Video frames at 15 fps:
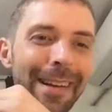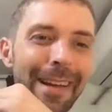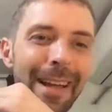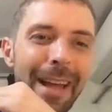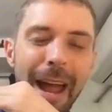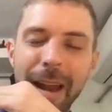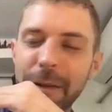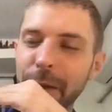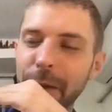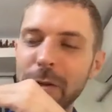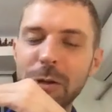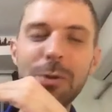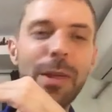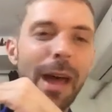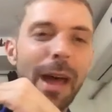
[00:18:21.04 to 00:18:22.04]
And if I
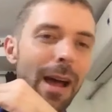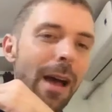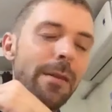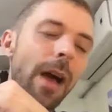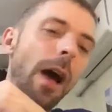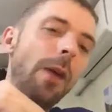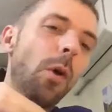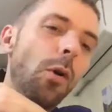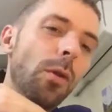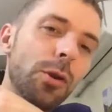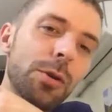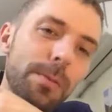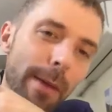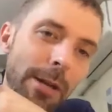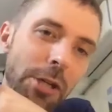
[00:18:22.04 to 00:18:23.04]
do that, I won't
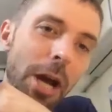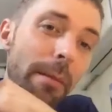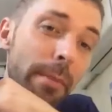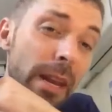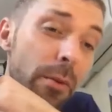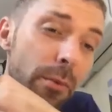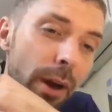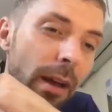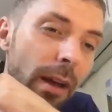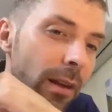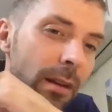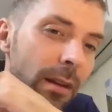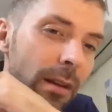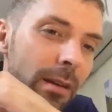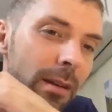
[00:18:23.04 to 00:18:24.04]
lose my job anyway.
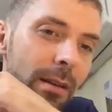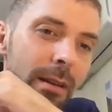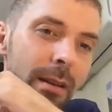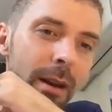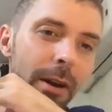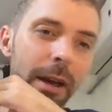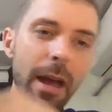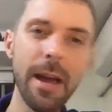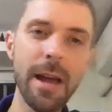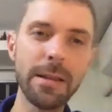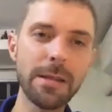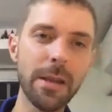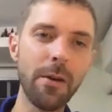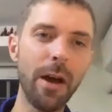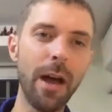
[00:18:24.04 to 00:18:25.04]
Okay, and
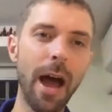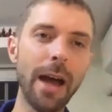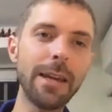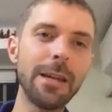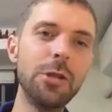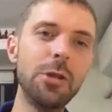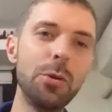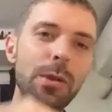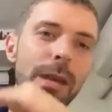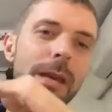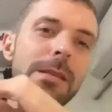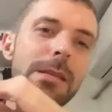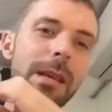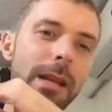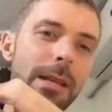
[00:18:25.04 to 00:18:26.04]
so I can do
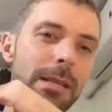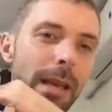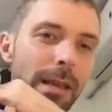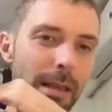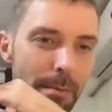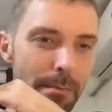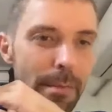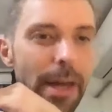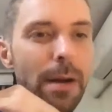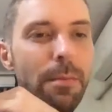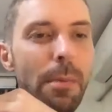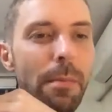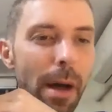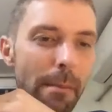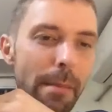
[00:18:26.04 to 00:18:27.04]
this, and it's like the
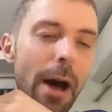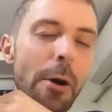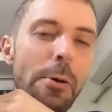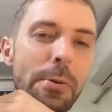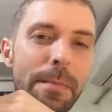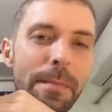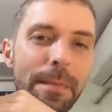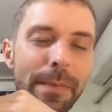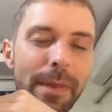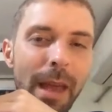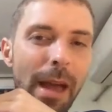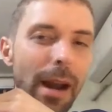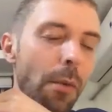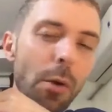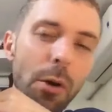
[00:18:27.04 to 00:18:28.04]
minimum amount,
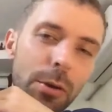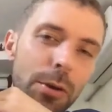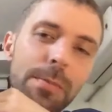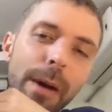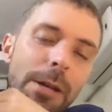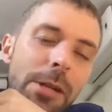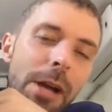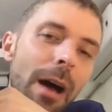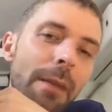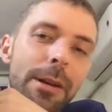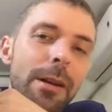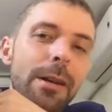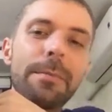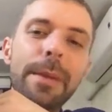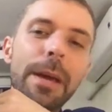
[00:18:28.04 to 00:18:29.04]
and I won't lose my job, and
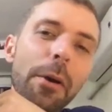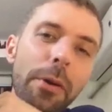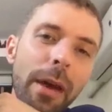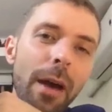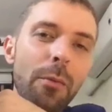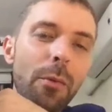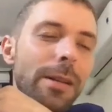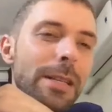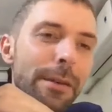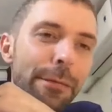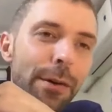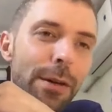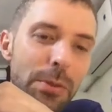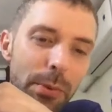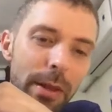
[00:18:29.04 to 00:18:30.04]
it'll be okay. What
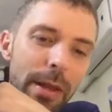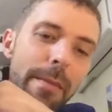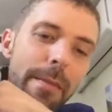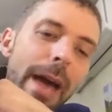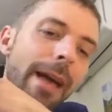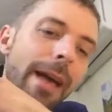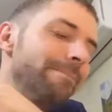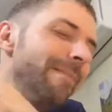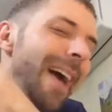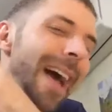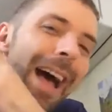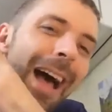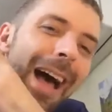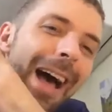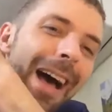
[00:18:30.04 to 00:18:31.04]
difference will it make?
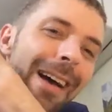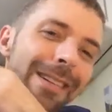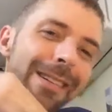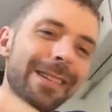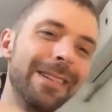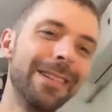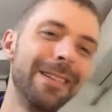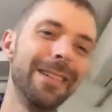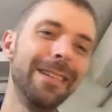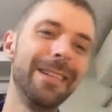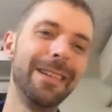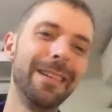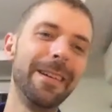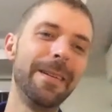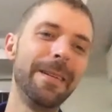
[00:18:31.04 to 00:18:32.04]

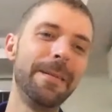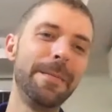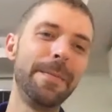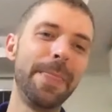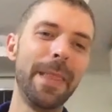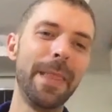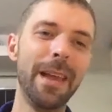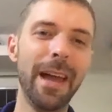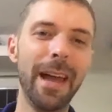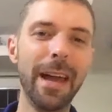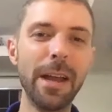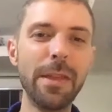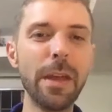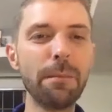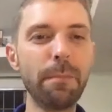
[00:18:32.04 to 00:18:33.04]
And
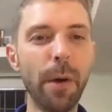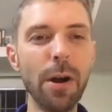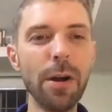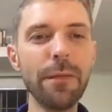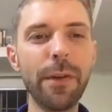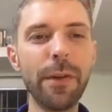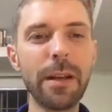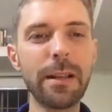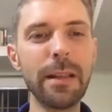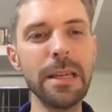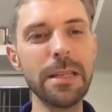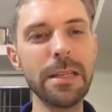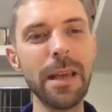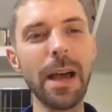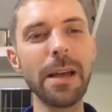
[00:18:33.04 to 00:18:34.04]
I think part of what
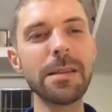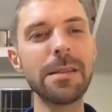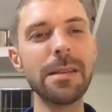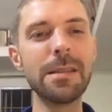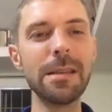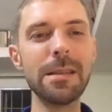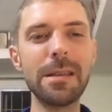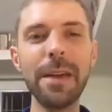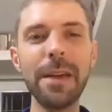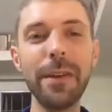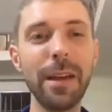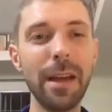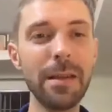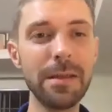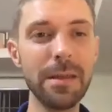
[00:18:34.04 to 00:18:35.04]
Ecclesiastes is
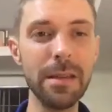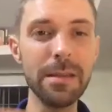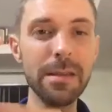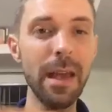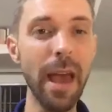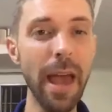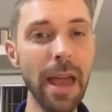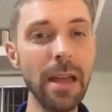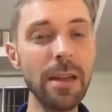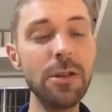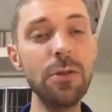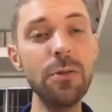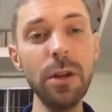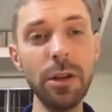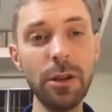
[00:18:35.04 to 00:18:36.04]
giving us is, hey,
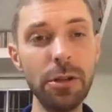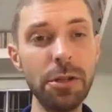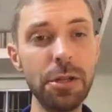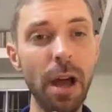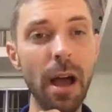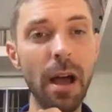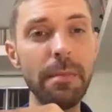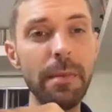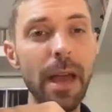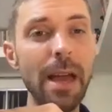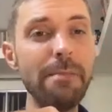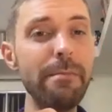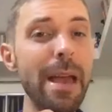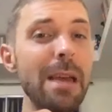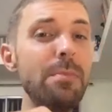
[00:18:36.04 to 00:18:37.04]
do a good job, and maybe